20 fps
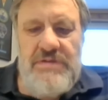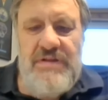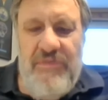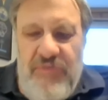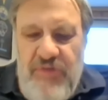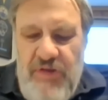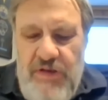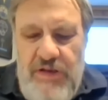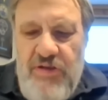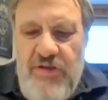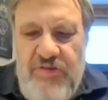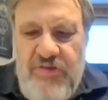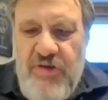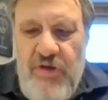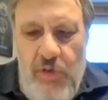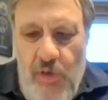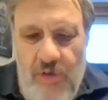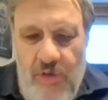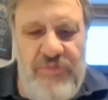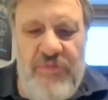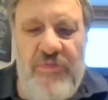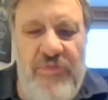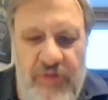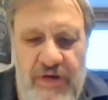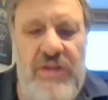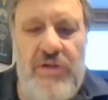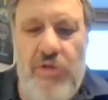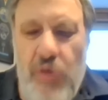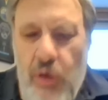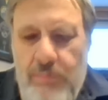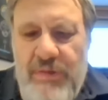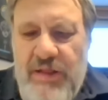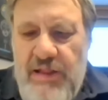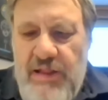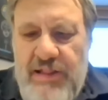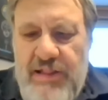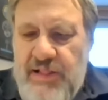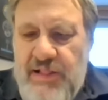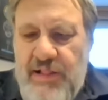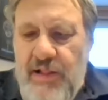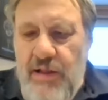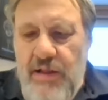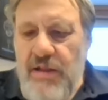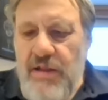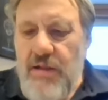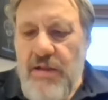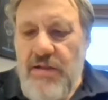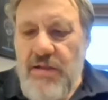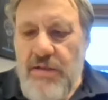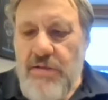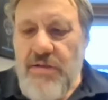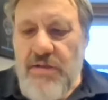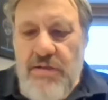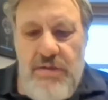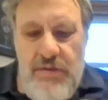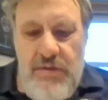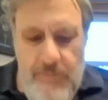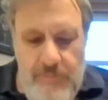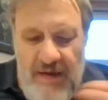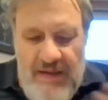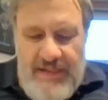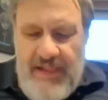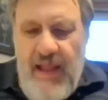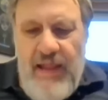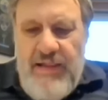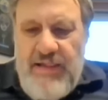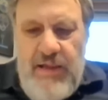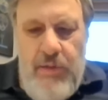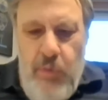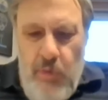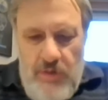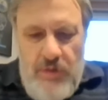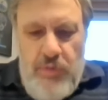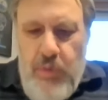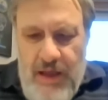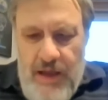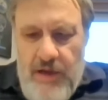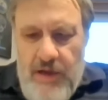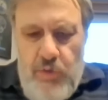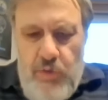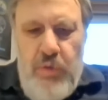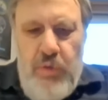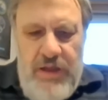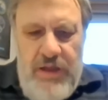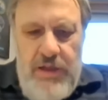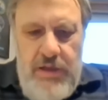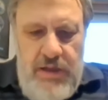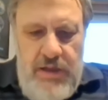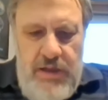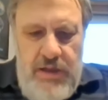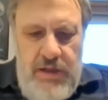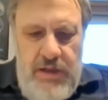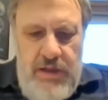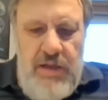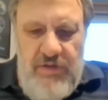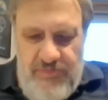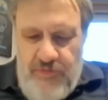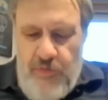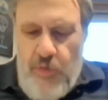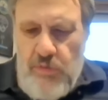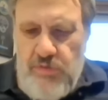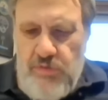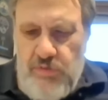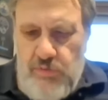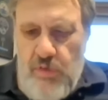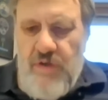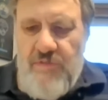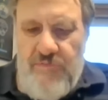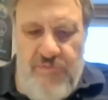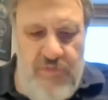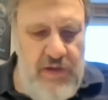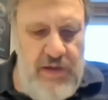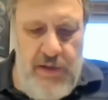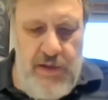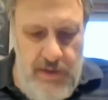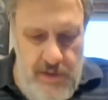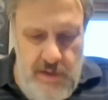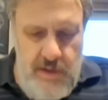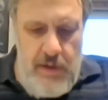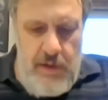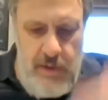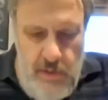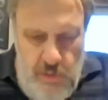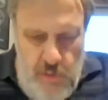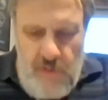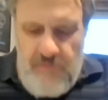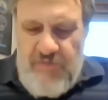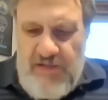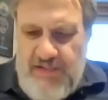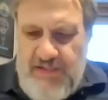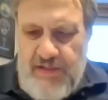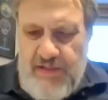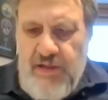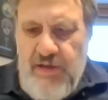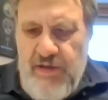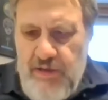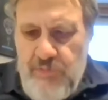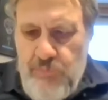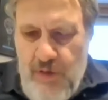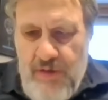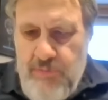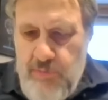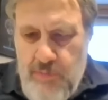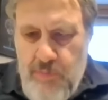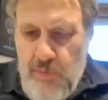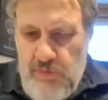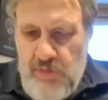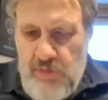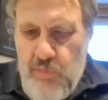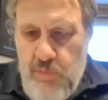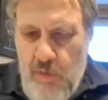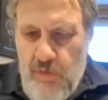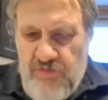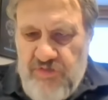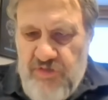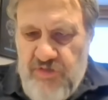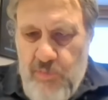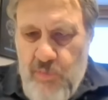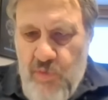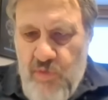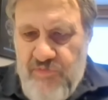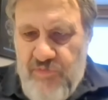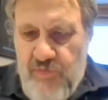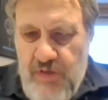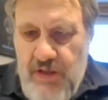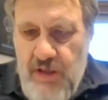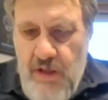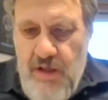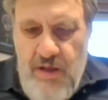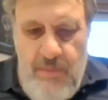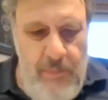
definition of freedom is precisely what we are doing in front of a screen when we want to watch a movie.